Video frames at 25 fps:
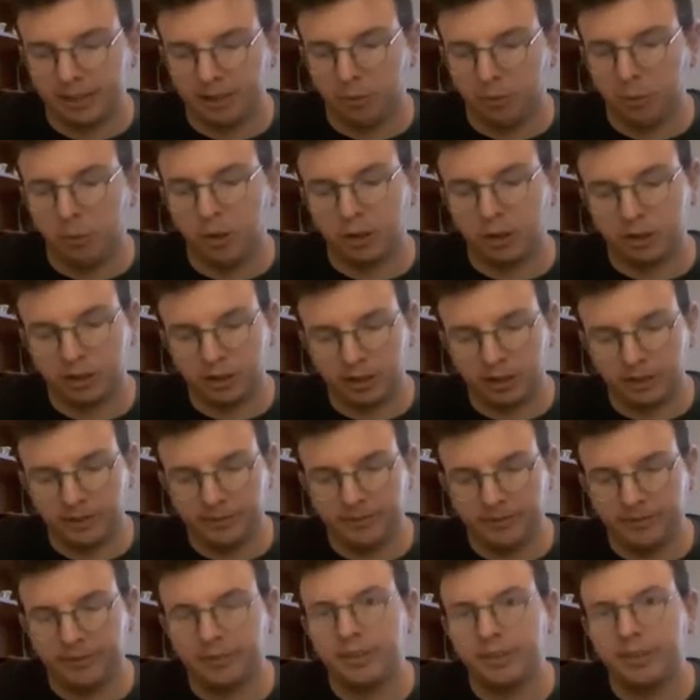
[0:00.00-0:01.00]
water,
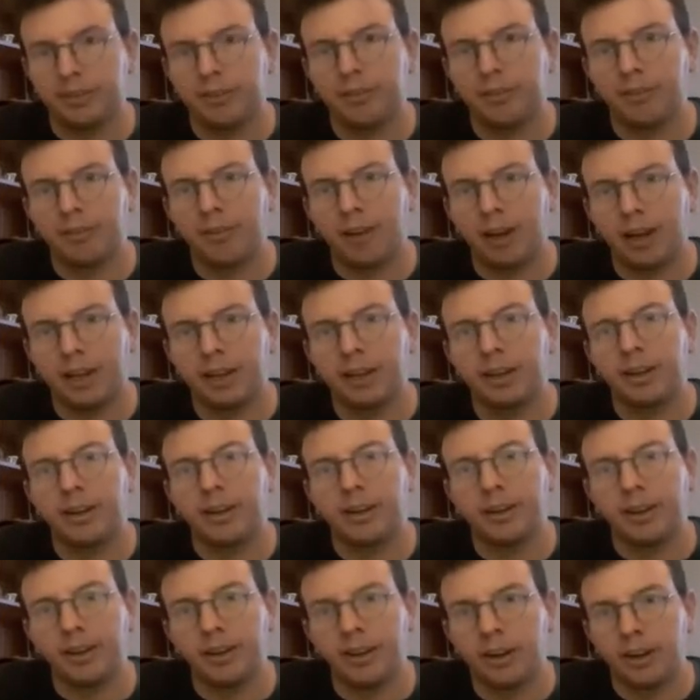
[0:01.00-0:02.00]
fire,
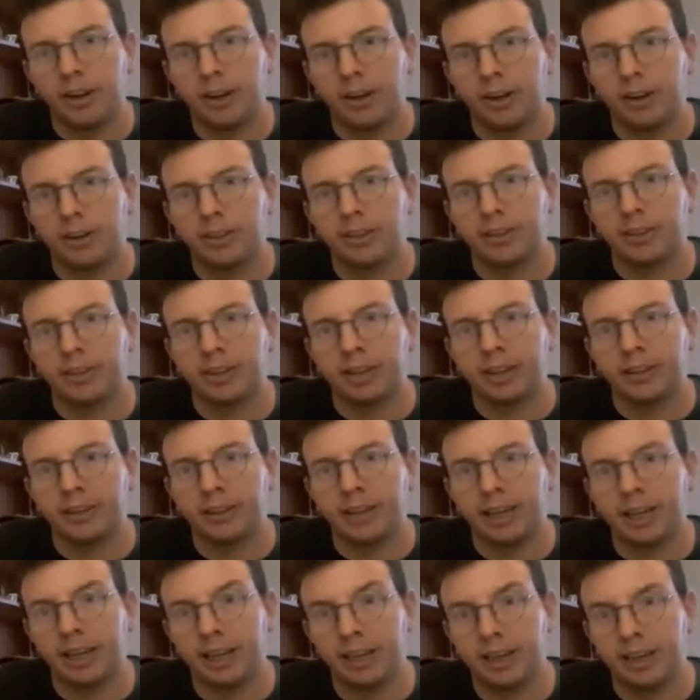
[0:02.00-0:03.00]
earth,
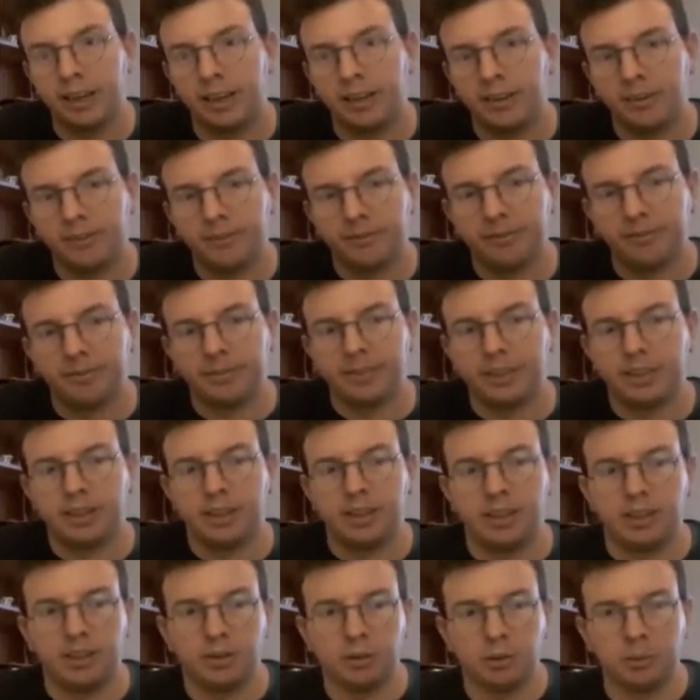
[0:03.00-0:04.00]
and air
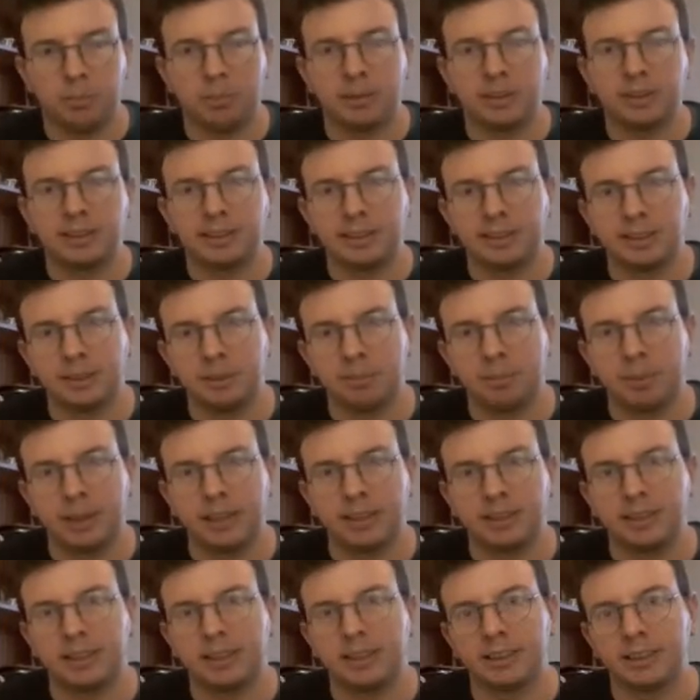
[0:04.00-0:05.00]
to
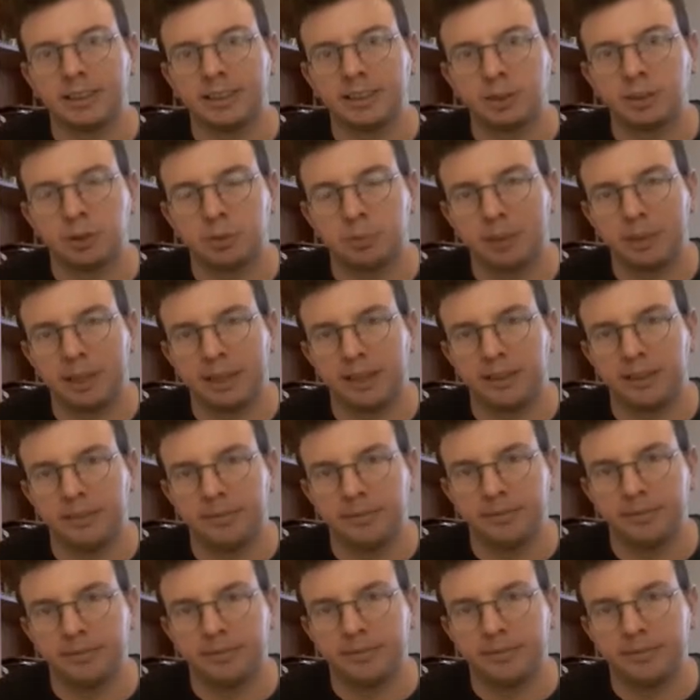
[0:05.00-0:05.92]
participate in this spell.